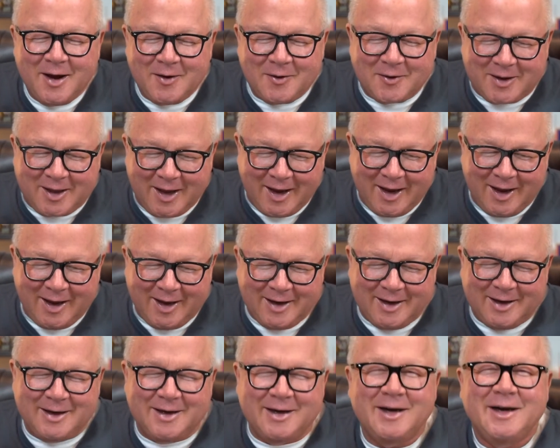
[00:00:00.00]

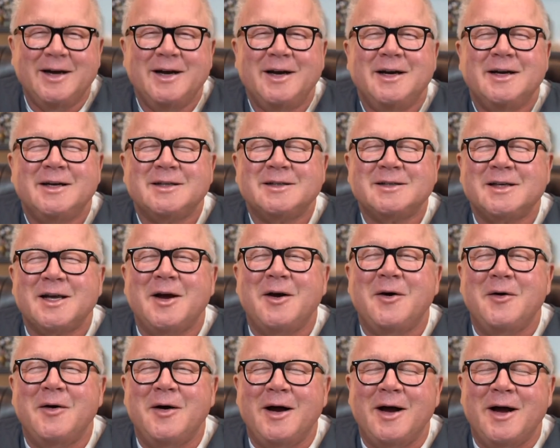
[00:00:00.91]
okay,
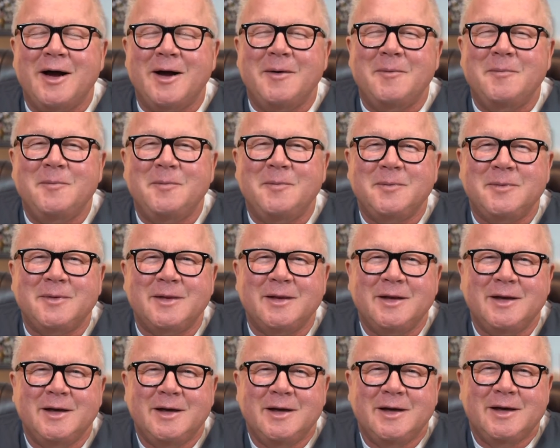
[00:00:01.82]
so um,
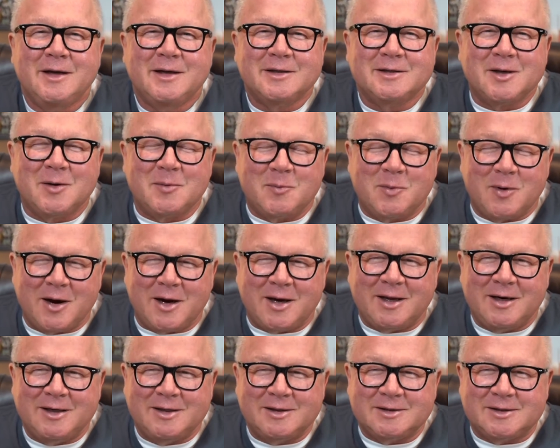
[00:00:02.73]
so
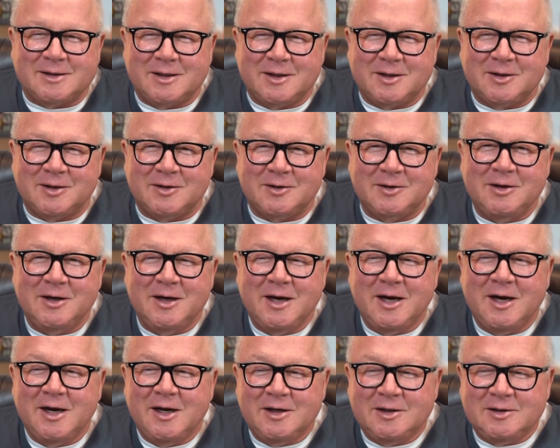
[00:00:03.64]
Brecken is here.
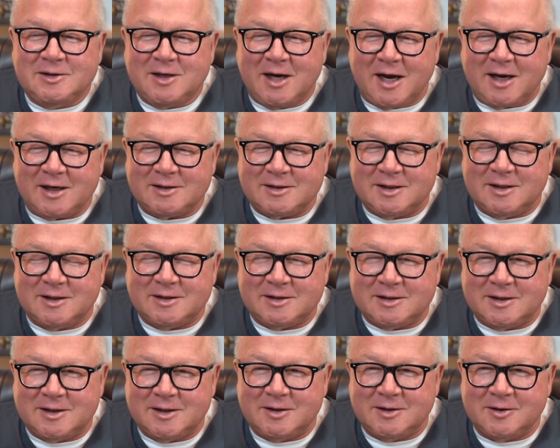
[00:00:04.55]
Jackson
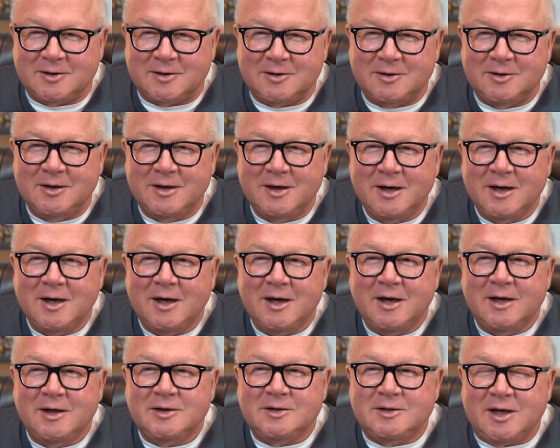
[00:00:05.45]
is here.
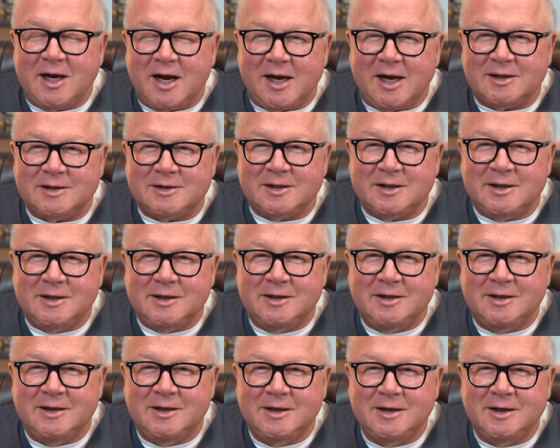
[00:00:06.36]

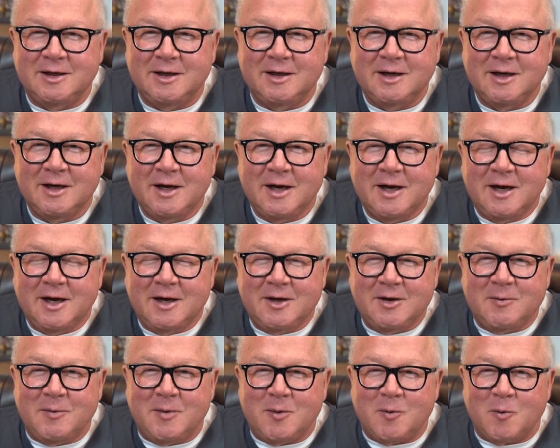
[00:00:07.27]
Jackson.
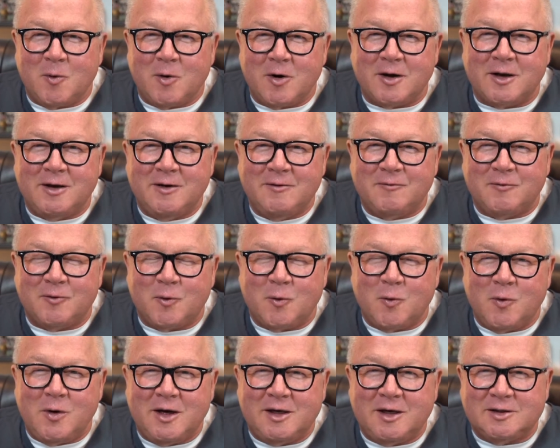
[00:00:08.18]
You've been working for
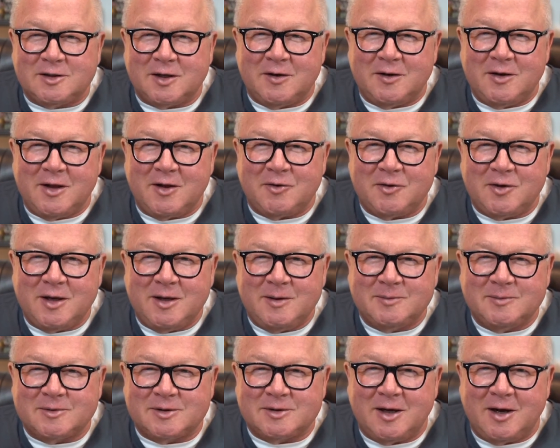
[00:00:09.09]
weeks on that
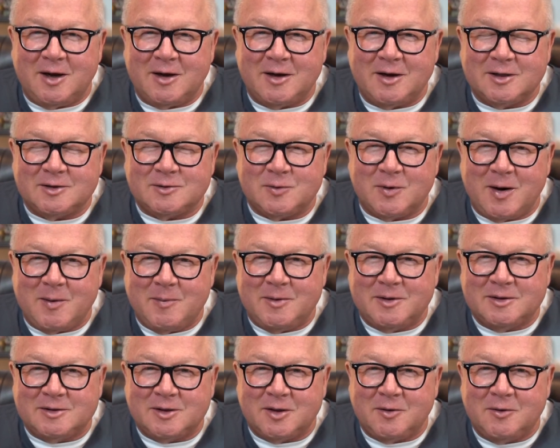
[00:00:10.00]
theme song. That's what I've
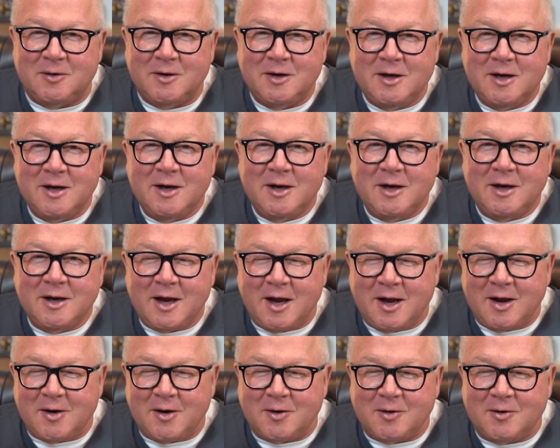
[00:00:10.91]
been told.
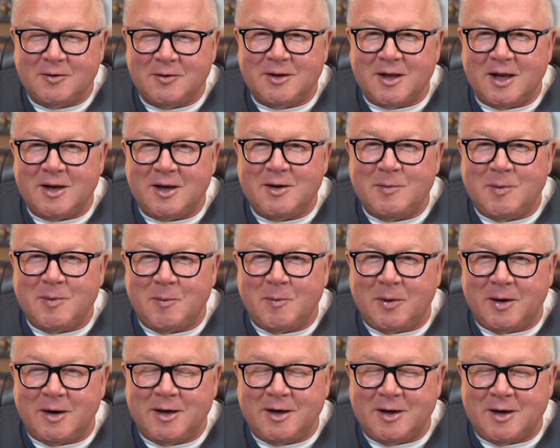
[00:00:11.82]
I heard that you've been playing it